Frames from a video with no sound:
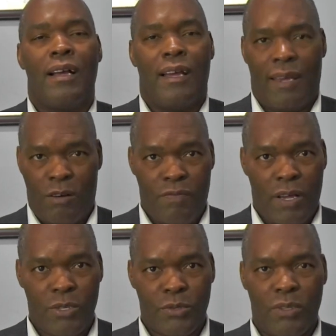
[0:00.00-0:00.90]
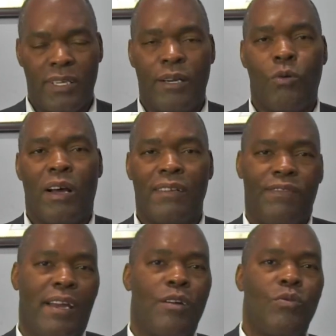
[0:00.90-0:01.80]
head of household, and
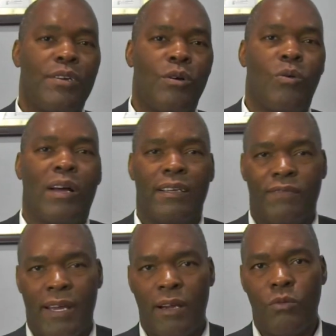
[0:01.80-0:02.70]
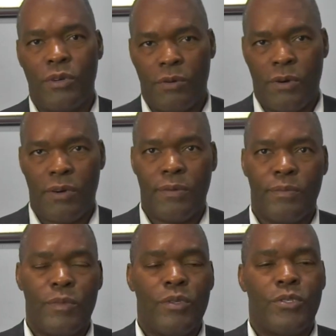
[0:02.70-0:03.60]
qualifying widow or qualifying widower.
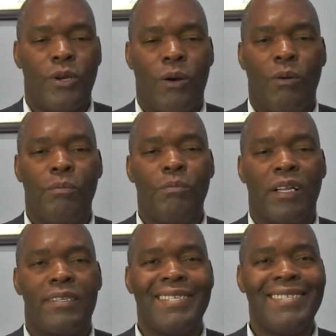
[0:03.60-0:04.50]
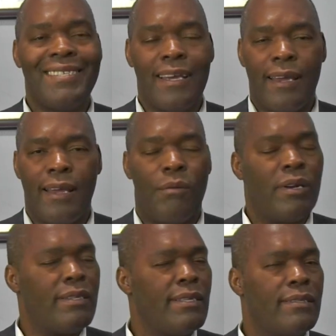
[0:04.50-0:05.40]
So, but today I
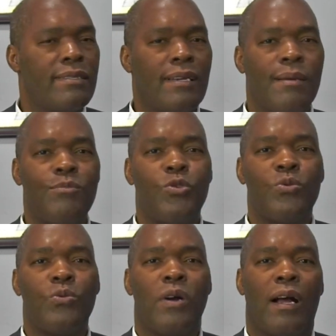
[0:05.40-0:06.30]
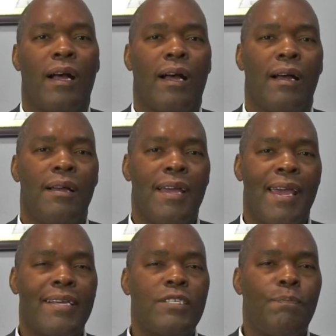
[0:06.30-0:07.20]
want to take the time to
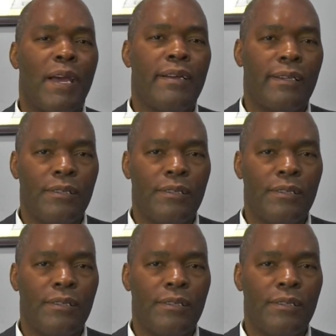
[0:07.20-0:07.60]
expand a